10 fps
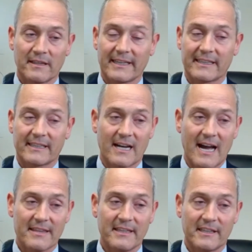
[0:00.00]
like
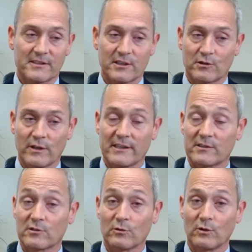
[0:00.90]
I think it's a great
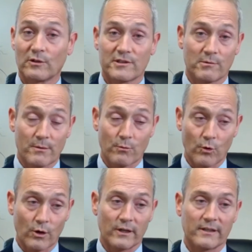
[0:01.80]
tool to
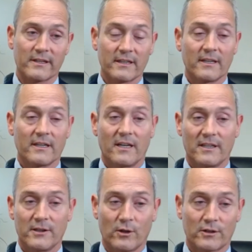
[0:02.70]
reward
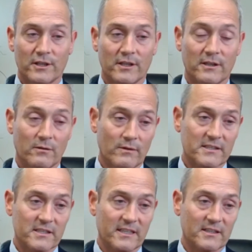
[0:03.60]
your good
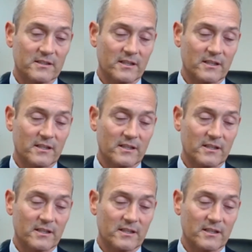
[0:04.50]
residents.